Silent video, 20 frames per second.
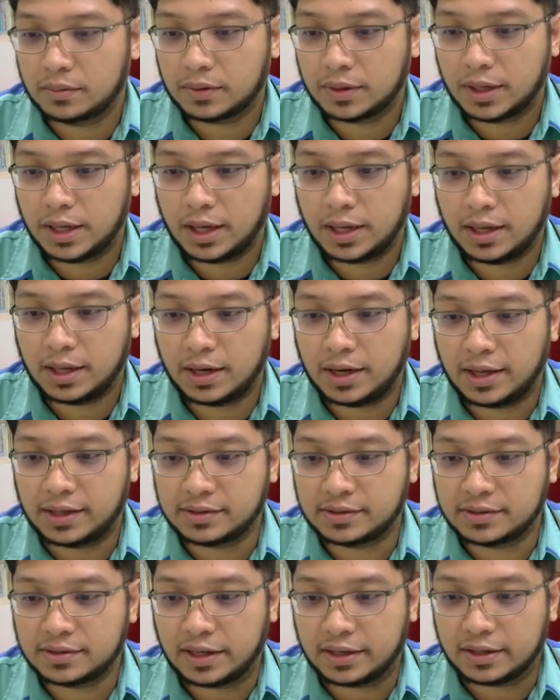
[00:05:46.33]
Okay,
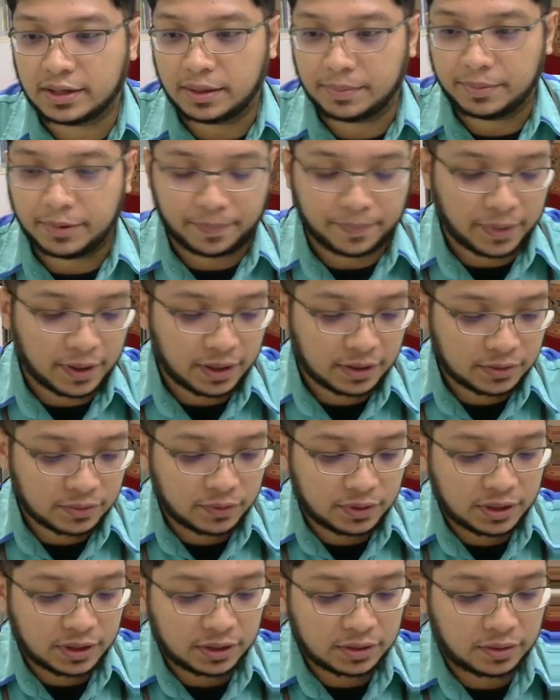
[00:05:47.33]
let's set up the
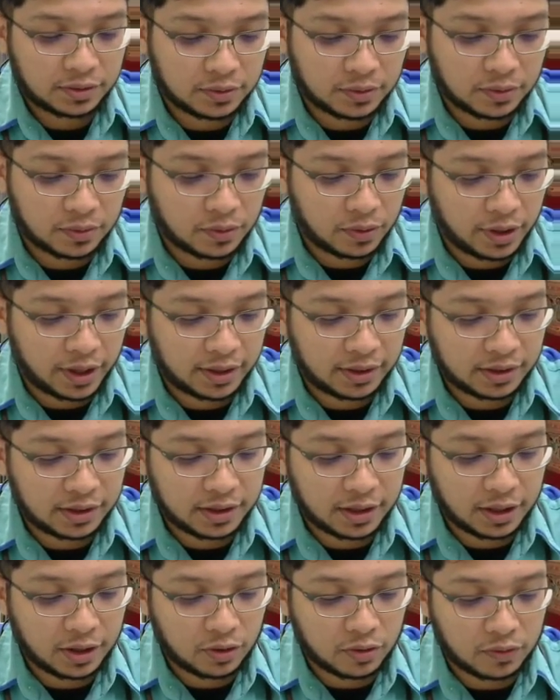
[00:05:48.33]
password. So
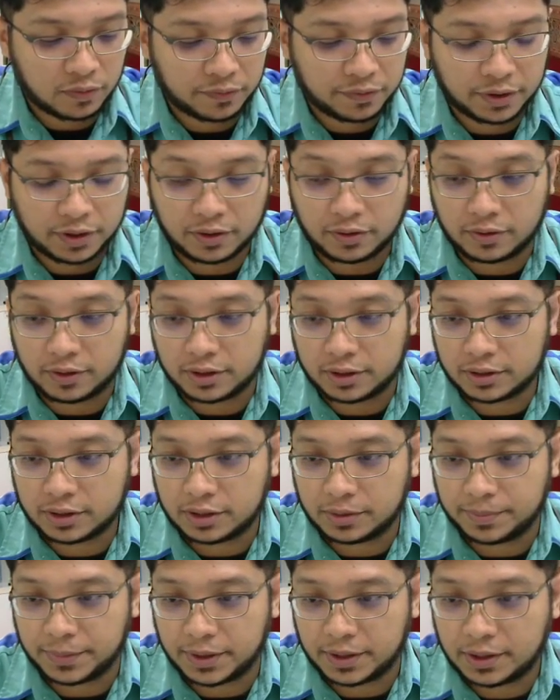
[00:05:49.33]
entering configure
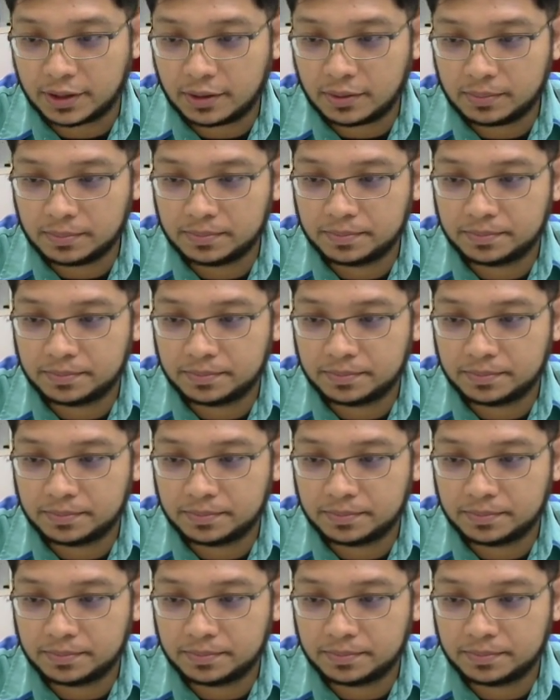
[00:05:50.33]
terminal.